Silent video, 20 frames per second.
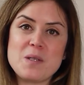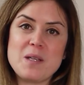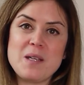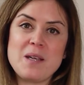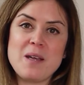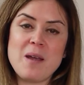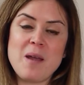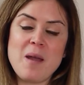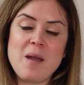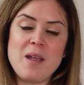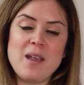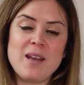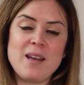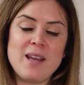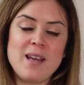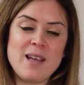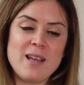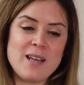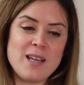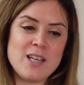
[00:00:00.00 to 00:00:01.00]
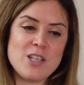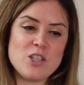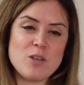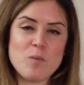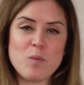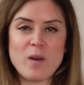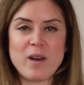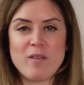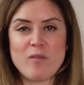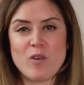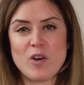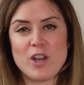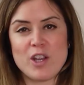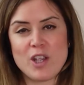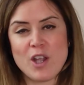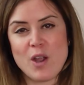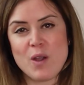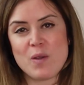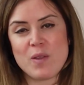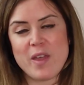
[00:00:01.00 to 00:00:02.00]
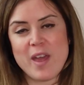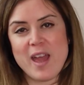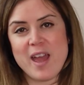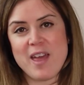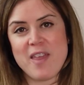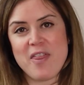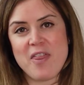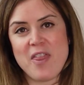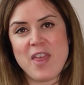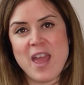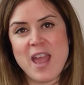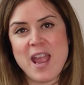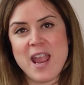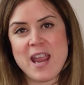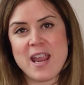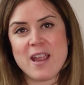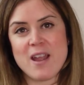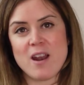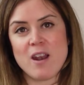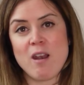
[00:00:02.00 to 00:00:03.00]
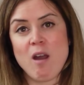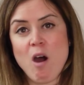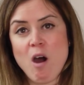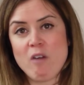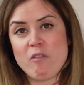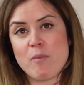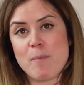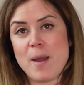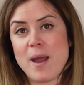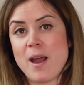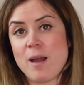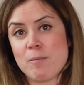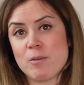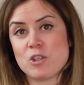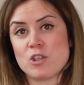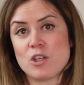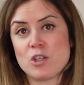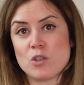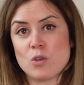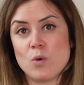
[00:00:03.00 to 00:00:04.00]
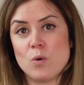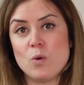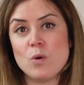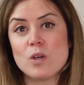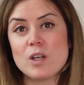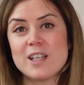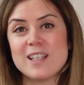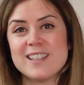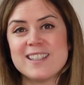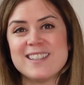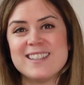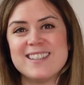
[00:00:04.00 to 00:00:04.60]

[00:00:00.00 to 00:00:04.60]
in Egypt, whenever I go there, they laugh about how much I talk.